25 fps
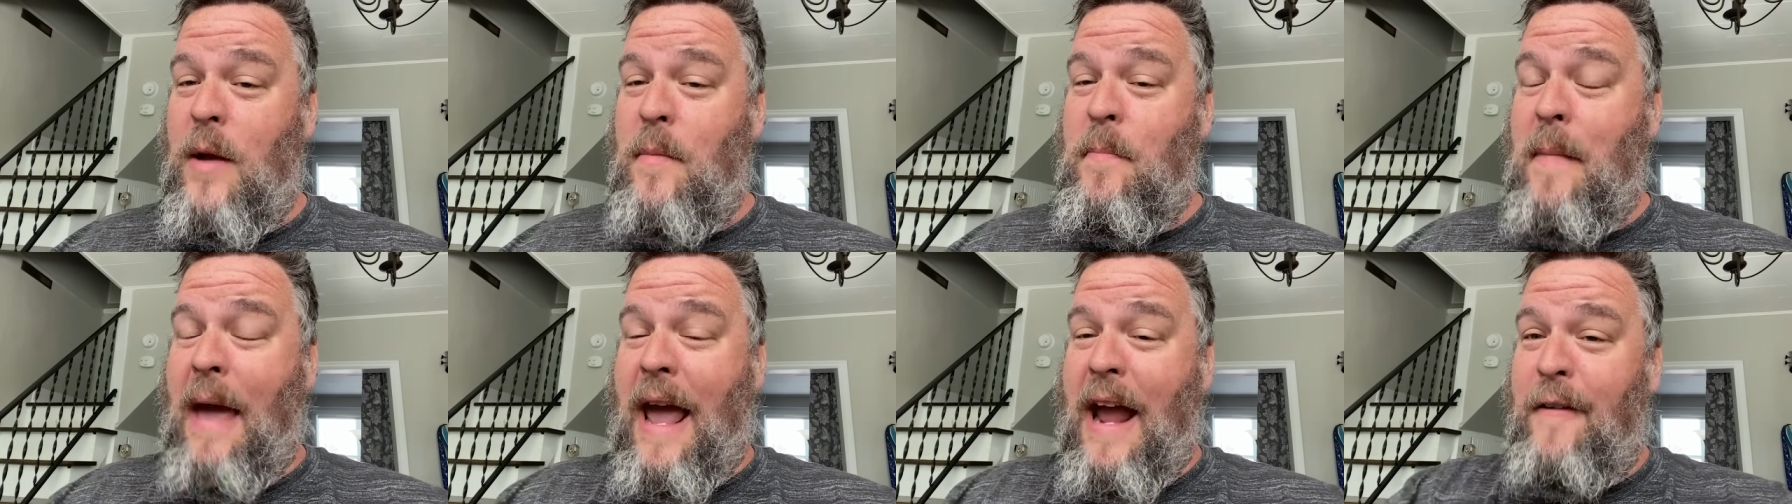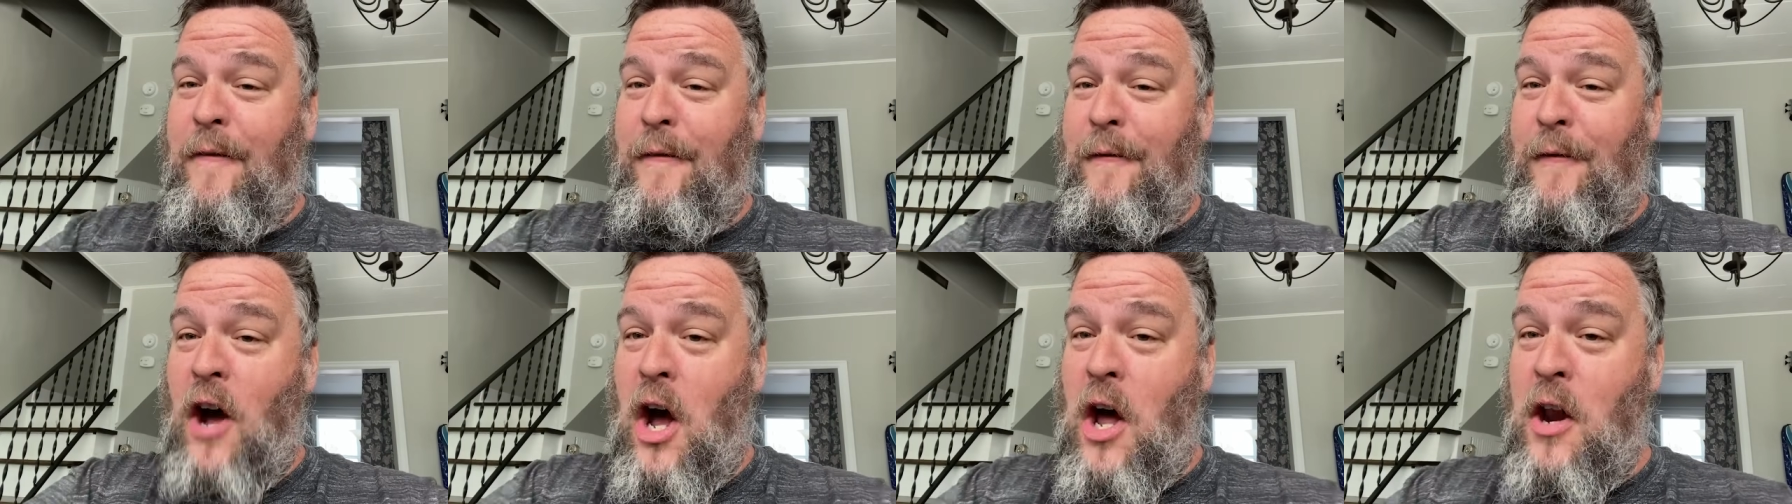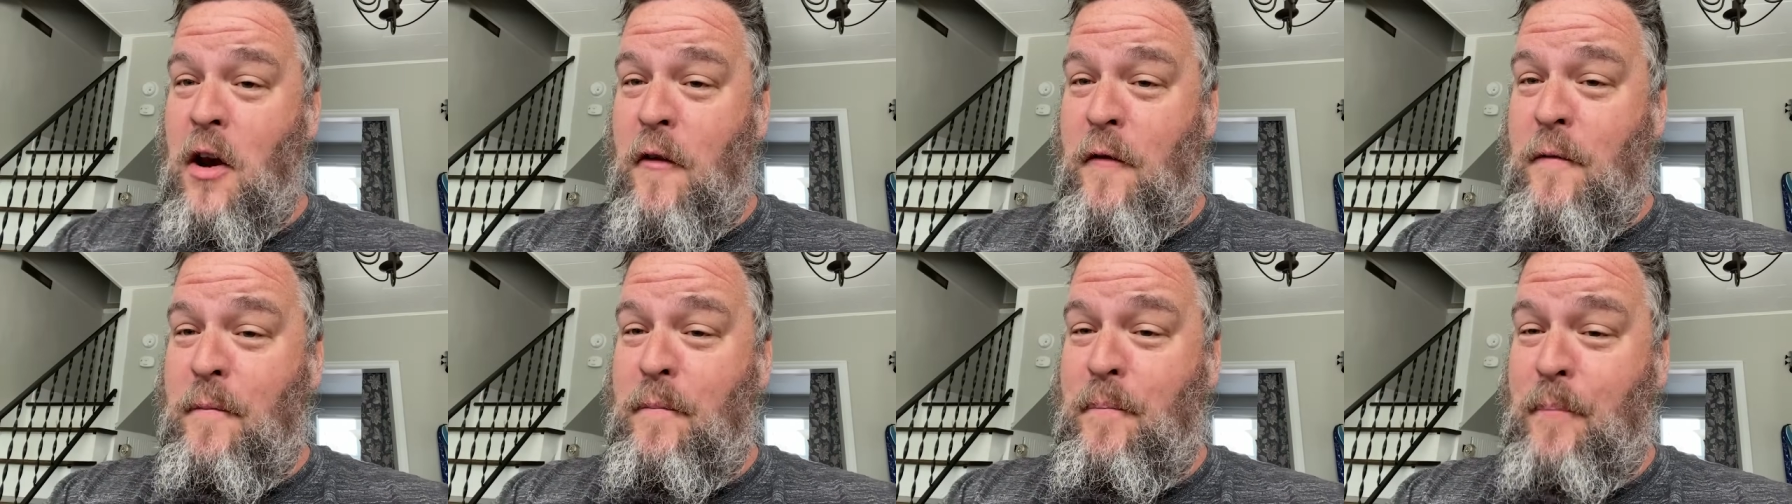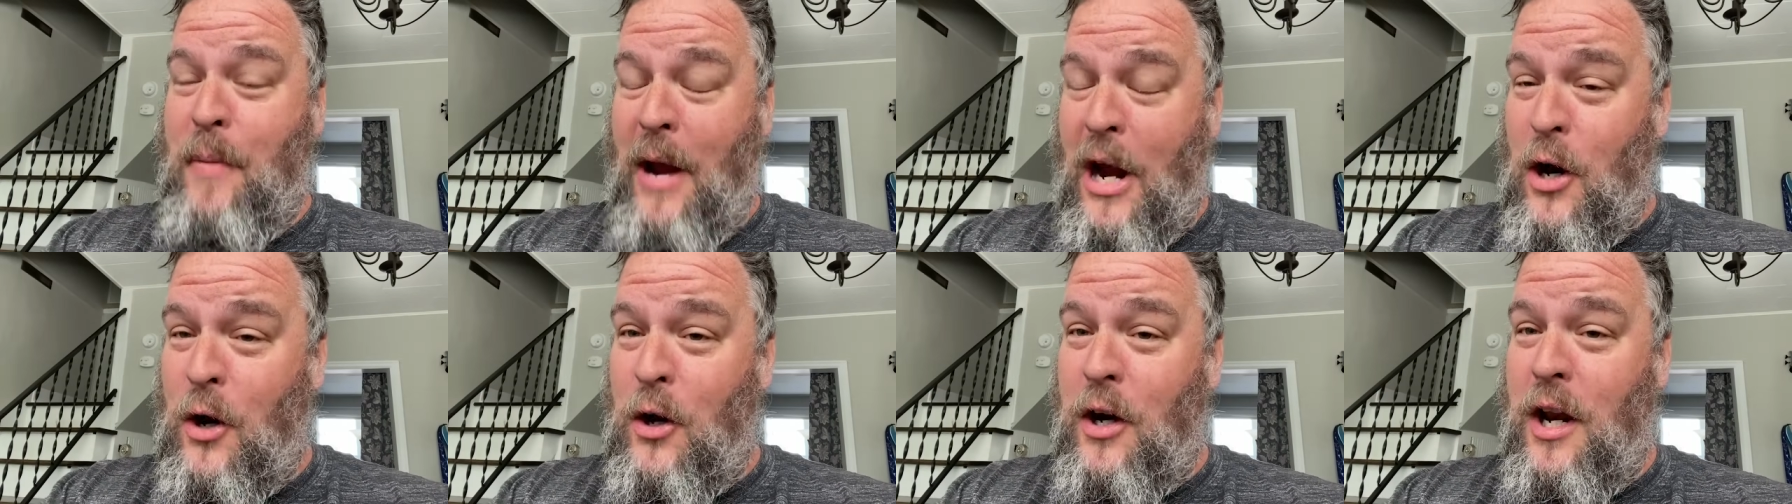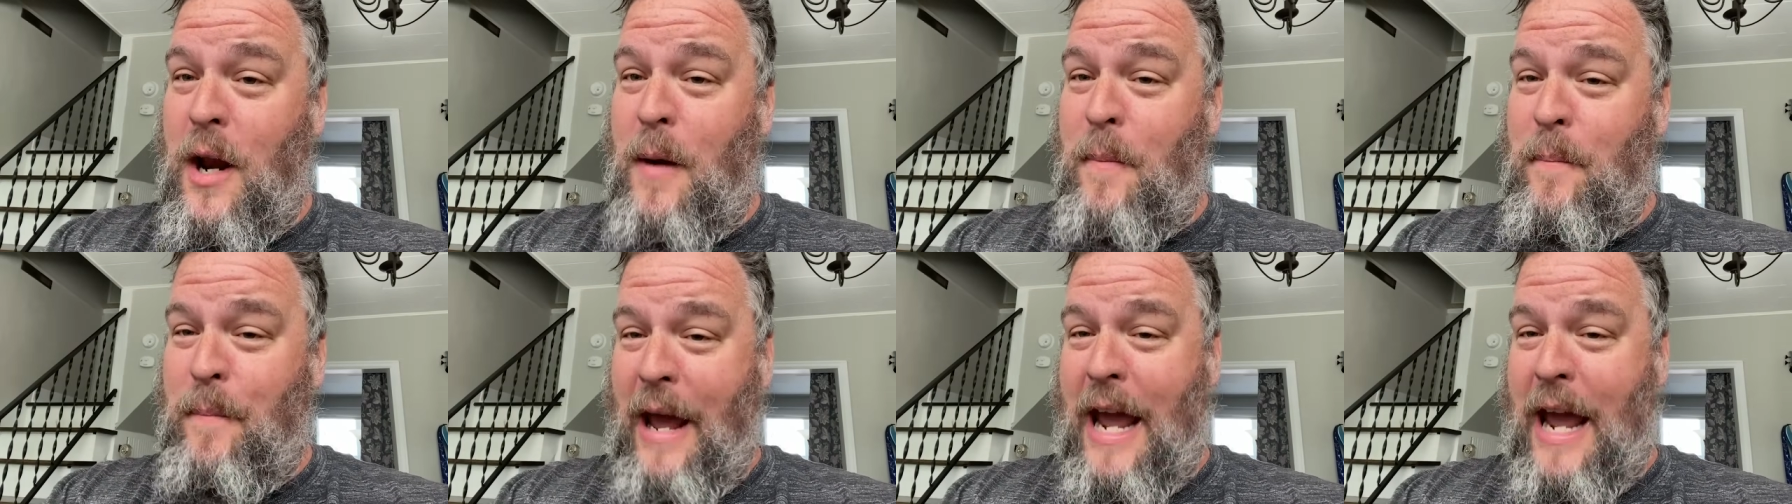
make fun of bearded